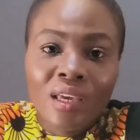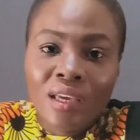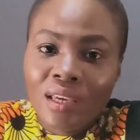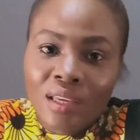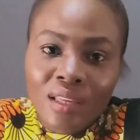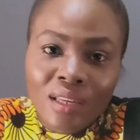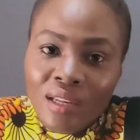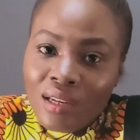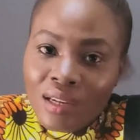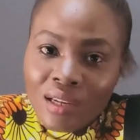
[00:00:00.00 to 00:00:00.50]

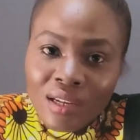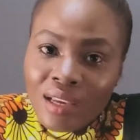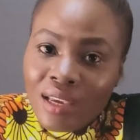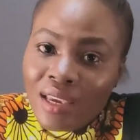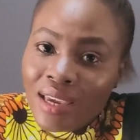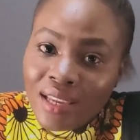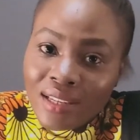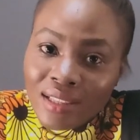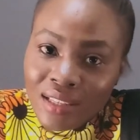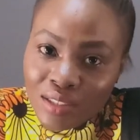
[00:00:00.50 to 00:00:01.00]
He
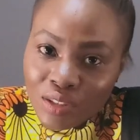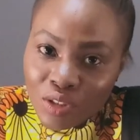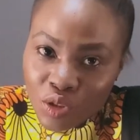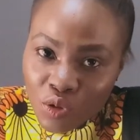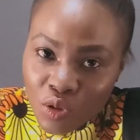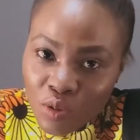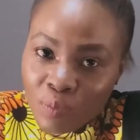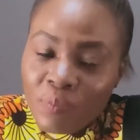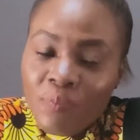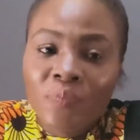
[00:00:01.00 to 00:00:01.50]
didn't get the
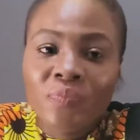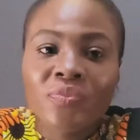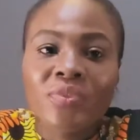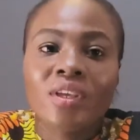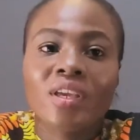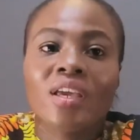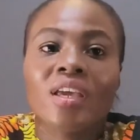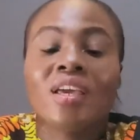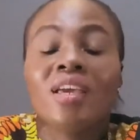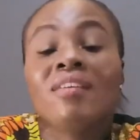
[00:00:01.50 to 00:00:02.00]
job,
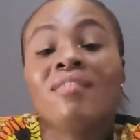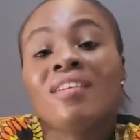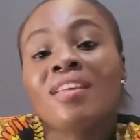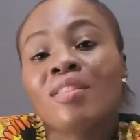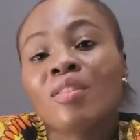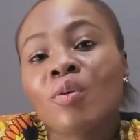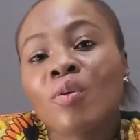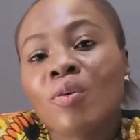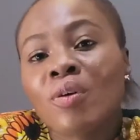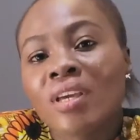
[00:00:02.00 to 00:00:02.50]

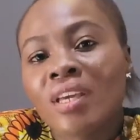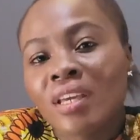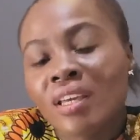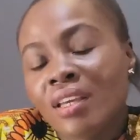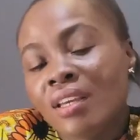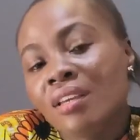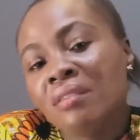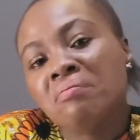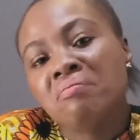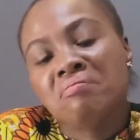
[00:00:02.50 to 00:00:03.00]
even though
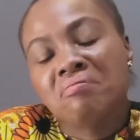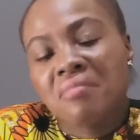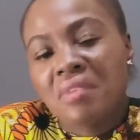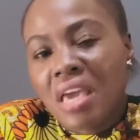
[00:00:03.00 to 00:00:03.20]
he